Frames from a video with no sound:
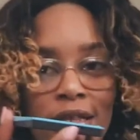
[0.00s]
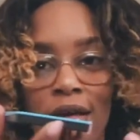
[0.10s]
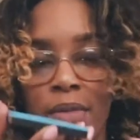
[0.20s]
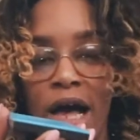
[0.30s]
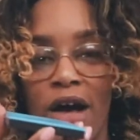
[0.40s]

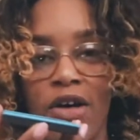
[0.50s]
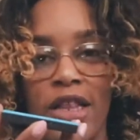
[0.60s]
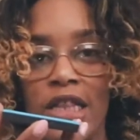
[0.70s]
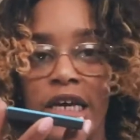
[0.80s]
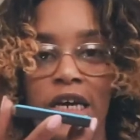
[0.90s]
somehow
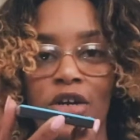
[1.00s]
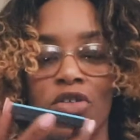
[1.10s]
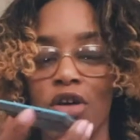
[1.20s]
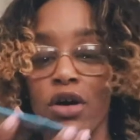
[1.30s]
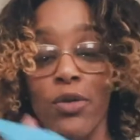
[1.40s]
in there.
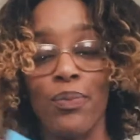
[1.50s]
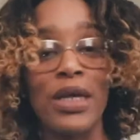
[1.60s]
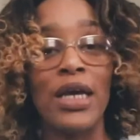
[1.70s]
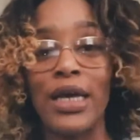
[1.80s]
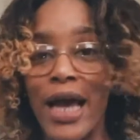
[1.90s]
So
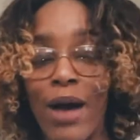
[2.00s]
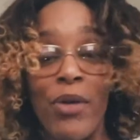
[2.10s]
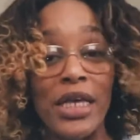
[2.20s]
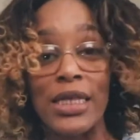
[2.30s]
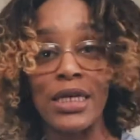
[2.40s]
yeah, I
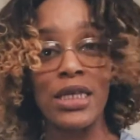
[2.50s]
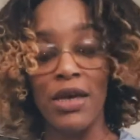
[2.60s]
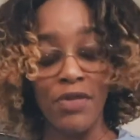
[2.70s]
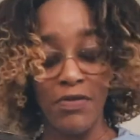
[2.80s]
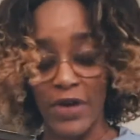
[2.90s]
wasted
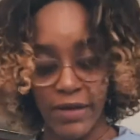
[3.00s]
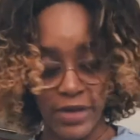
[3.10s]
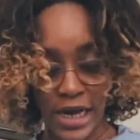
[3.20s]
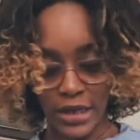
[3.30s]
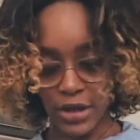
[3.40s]
seventy-five
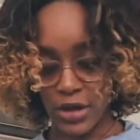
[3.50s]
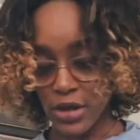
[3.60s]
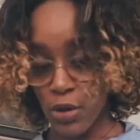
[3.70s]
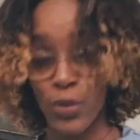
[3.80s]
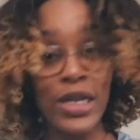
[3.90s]
dollars,
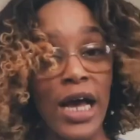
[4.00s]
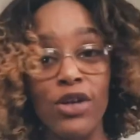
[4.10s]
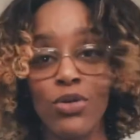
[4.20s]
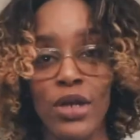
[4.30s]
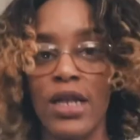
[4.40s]
so we not
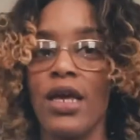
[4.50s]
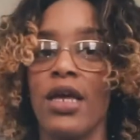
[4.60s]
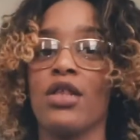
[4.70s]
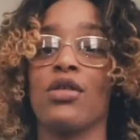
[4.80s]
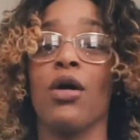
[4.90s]
doing that
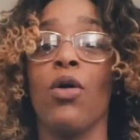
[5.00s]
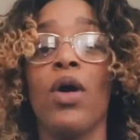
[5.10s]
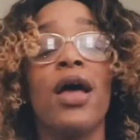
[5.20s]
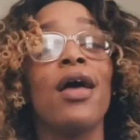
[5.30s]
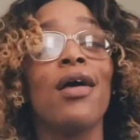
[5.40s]
again. So
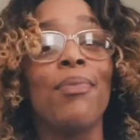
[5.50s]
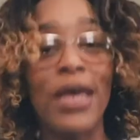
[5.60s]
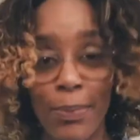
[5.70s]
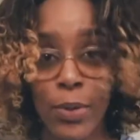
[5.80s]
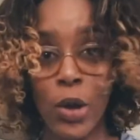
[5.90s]

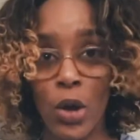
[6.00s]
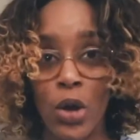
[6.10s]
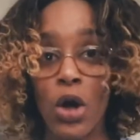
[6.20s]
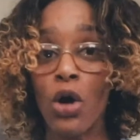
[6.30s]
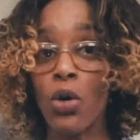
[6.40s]
people,
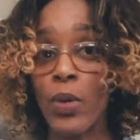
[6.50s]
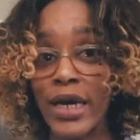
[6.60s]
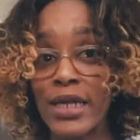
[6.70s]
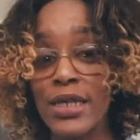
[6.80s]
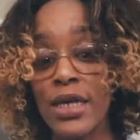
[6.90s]

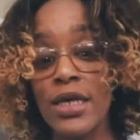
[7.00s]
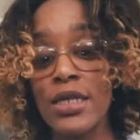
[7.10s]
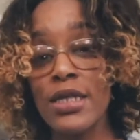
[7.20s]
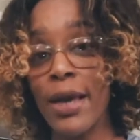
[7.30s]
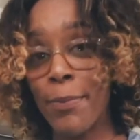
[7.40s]
always
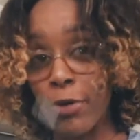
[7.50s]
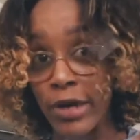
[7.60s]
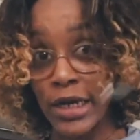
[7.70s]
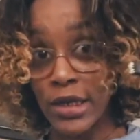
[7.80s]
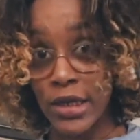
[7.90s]

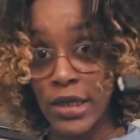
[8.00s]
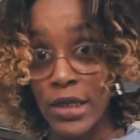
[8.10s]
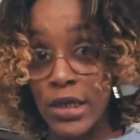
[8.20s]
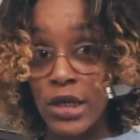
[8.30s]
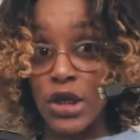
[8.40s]
separate
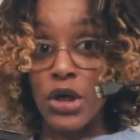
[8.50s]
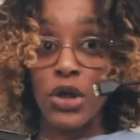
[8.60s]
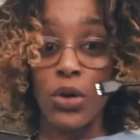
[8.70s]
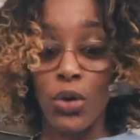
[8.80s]
your